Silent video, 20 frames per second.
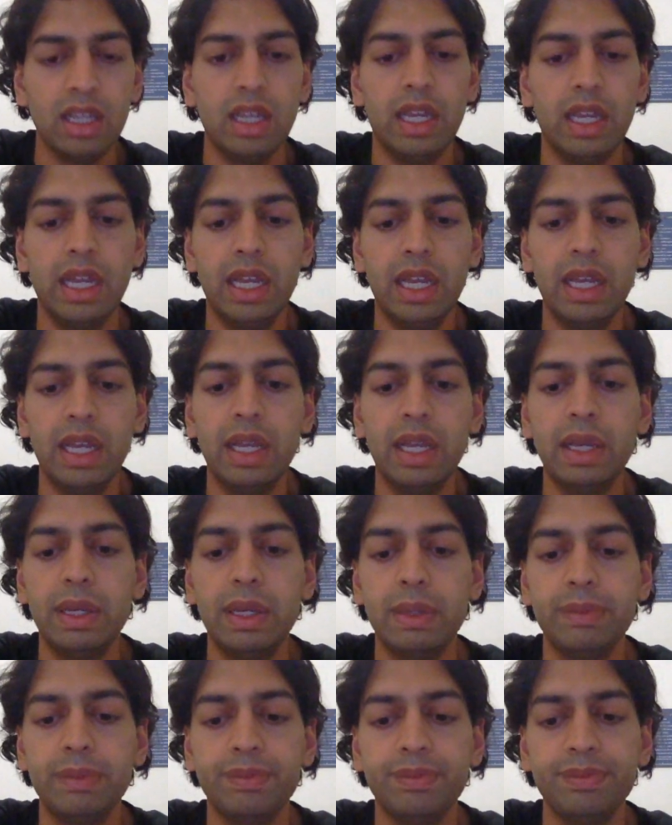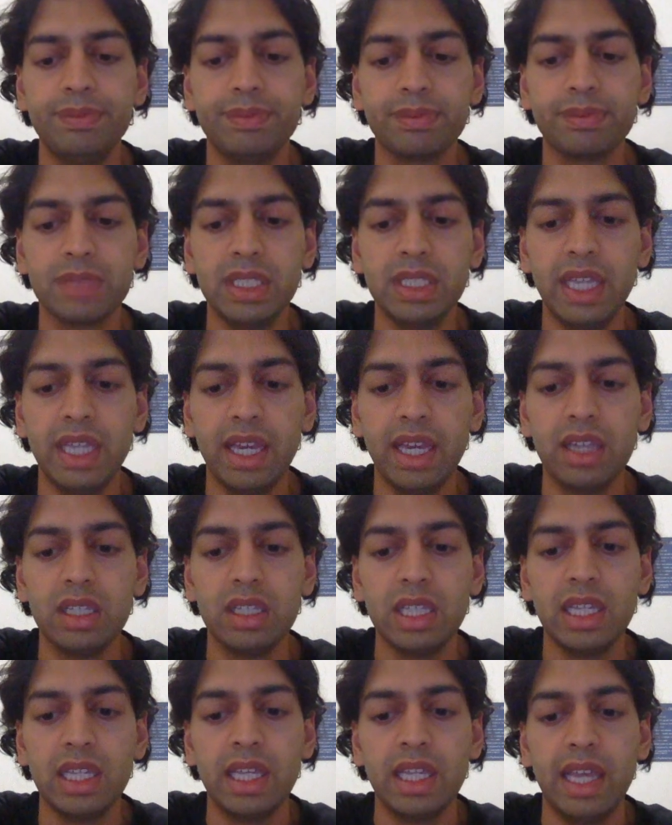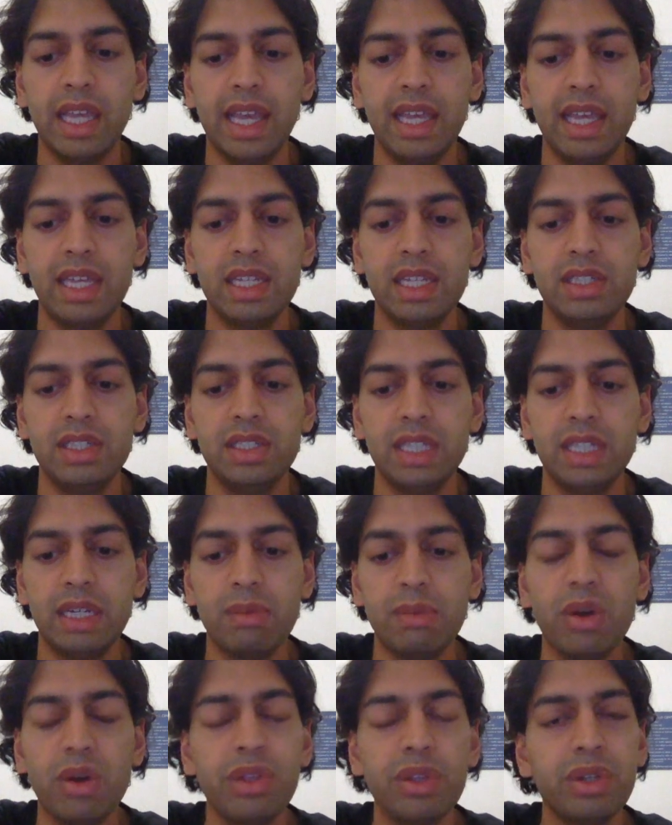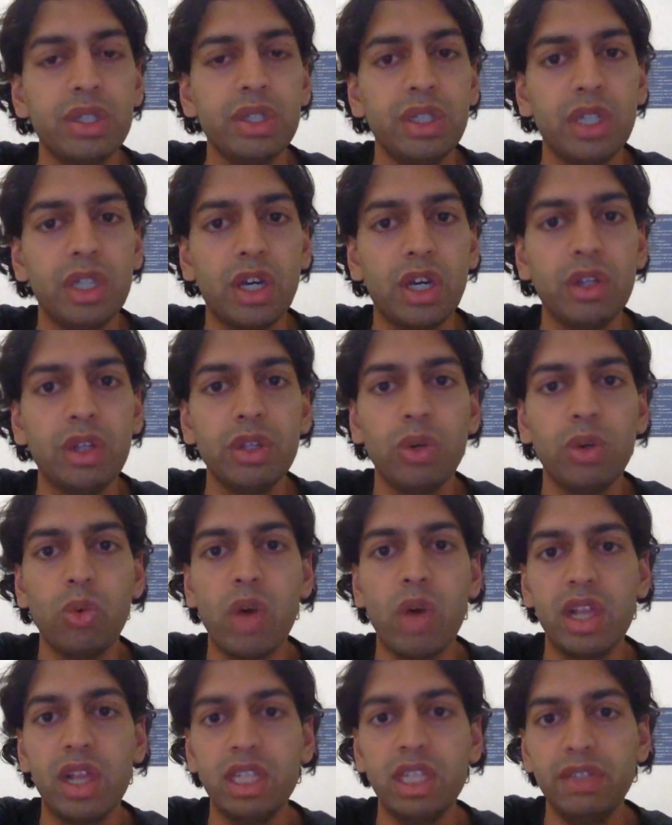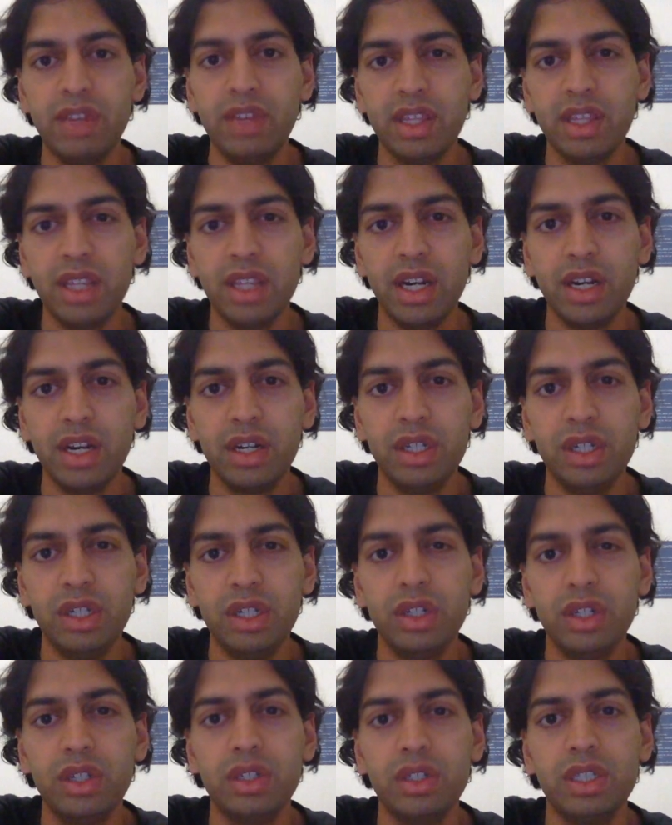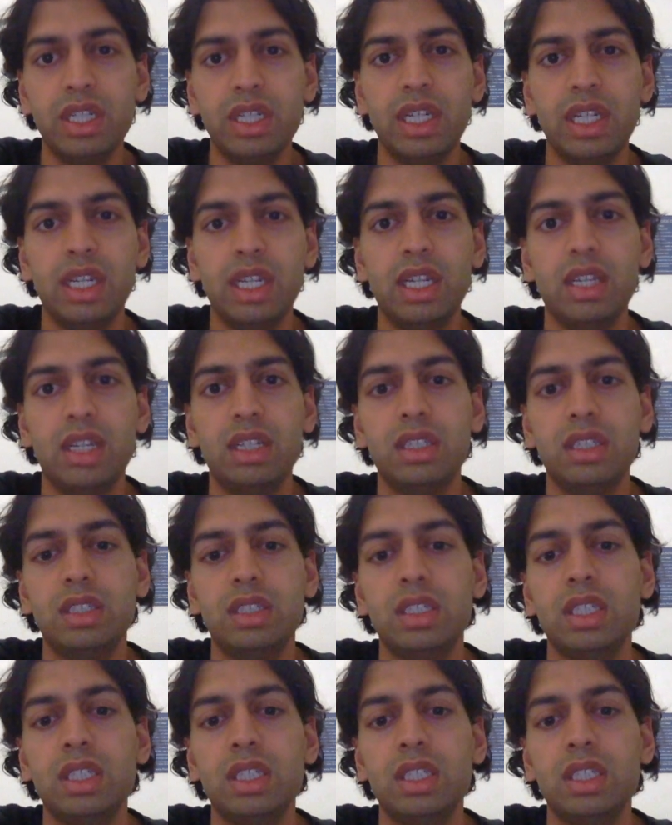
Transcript: Yeah, and although while living there, you're gonna